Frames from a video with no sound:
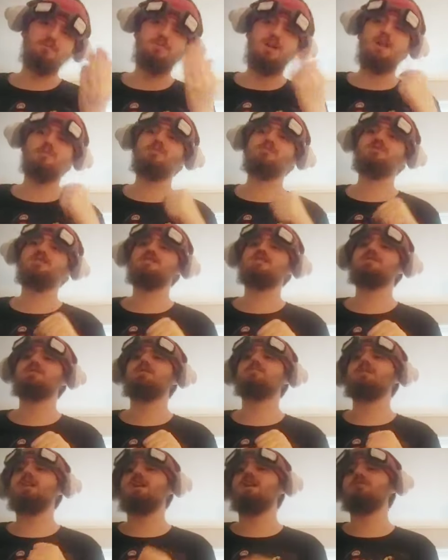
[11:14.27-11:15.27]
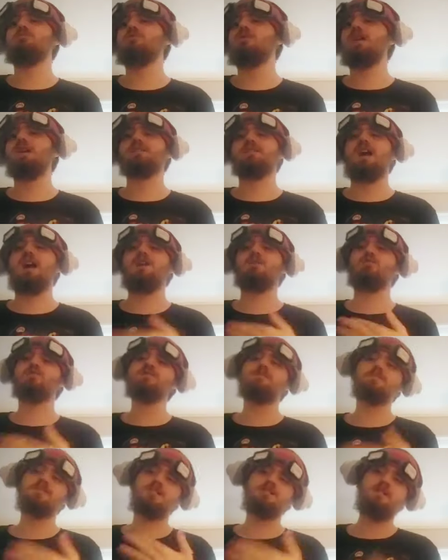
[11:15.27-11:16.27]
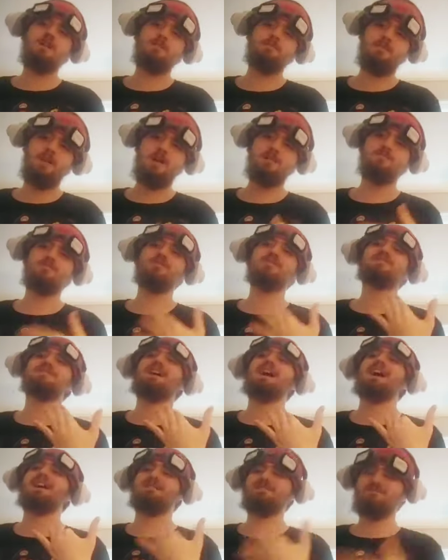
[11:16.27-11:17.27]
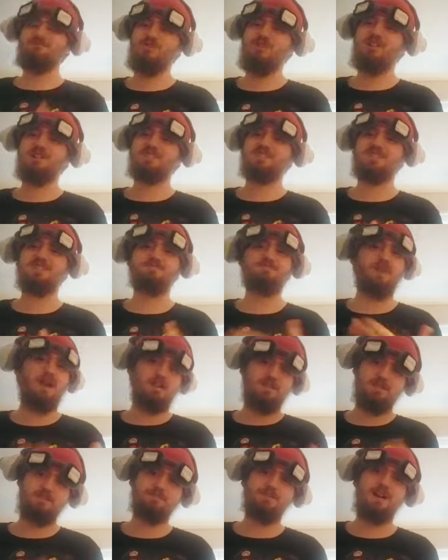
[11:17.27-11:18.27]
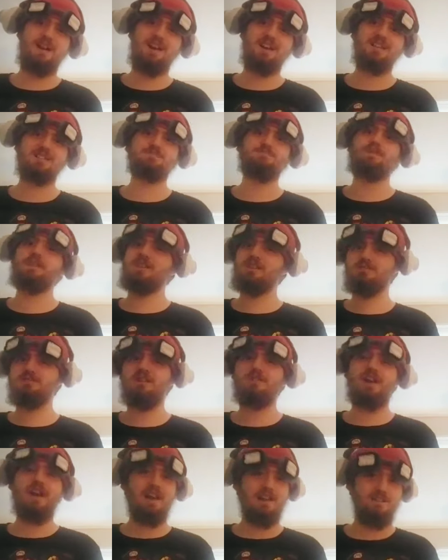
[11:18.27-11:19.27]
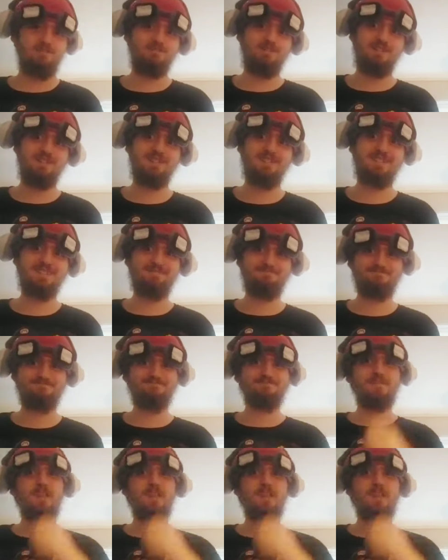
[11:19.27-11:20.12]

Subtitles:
remember this no matter what. That was some good memories that I've watched back in the past, but you know how it was.